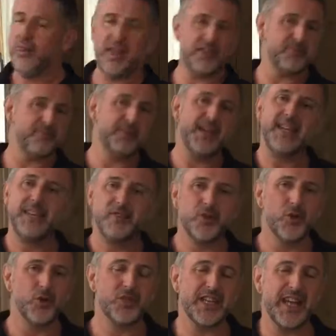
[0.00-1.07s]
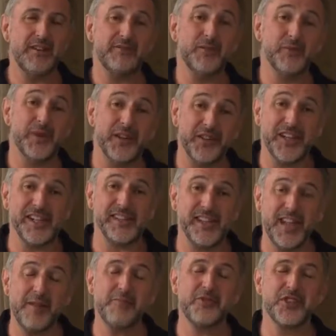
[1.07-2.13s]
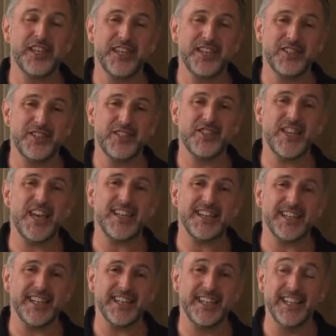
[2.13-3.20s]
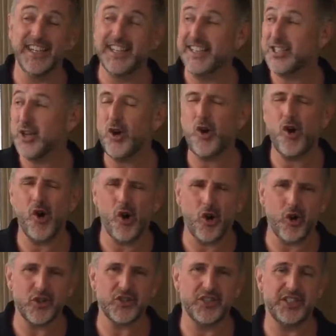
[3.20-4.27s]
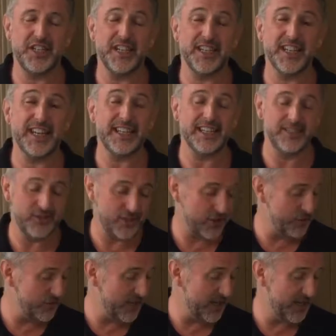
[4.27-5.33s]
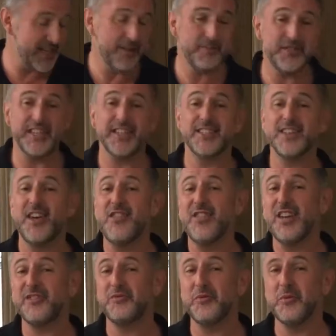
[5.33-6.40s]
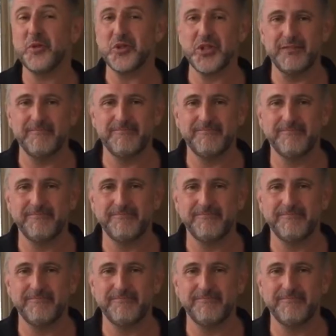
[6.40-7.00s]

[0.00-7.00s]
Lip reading: That's me talked out for one day. Come see us. It's Saturday and it's hot today, so come see us. Thanks for watching.